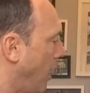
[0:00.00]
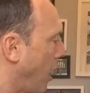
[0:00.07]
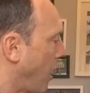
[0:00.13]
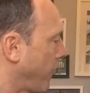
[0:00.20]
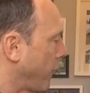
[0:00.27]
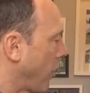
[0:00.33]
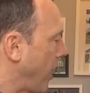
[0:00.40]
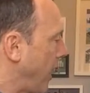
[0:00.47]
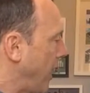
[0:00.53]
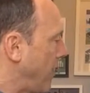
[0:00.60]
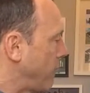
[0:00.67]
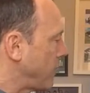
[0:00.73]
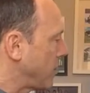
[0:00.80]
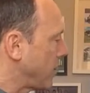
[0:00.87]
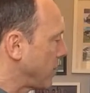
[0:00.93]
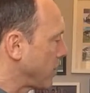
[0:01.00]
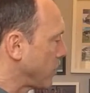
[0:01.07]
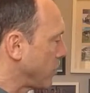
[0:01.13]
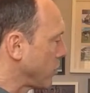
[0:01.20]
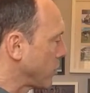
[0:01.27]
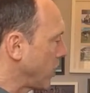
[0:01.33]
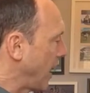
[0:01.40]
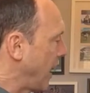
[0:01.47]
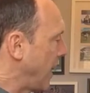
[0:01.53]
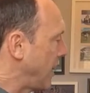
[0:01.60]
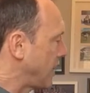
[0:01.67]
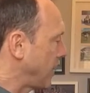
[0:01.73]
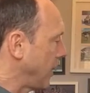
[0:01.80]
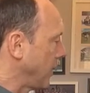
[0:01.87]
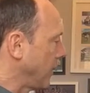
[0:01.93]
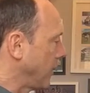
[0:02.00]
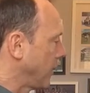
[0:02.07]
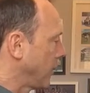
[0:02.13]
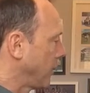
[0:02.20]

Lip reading: I've got air resistance hitting